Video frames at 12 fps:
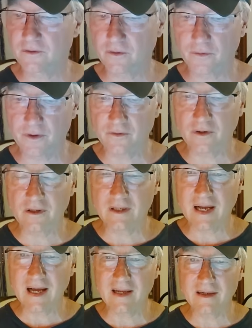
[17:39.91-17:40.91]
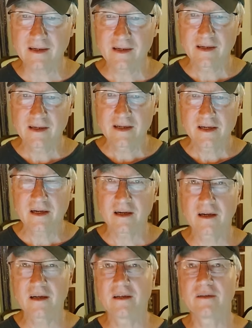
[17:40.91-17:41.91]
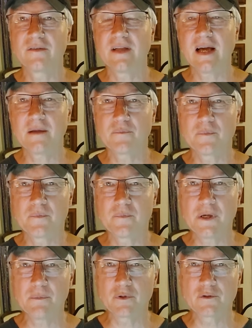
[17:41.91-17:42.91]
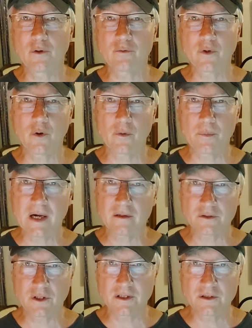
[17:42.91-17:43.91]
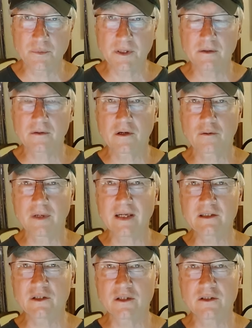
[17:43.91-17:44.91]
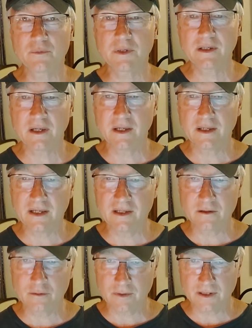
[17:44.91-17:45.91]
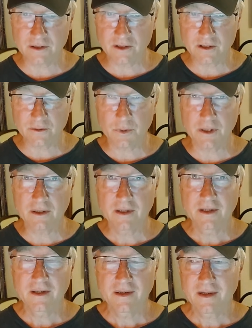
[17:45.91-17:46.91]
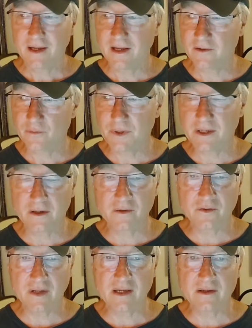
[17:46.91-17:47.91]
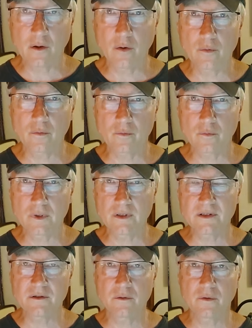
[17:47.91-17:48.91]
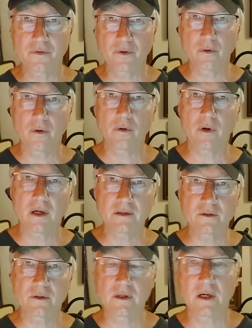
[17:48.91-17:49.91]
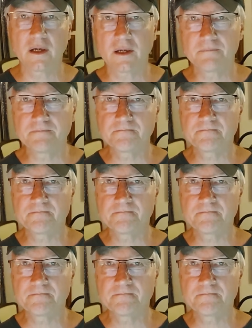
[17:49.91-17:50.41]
So there's a lot that people don't know about judgment, correct judgment, and incorrect judgment, and it's because they don't really do a thorough under, um,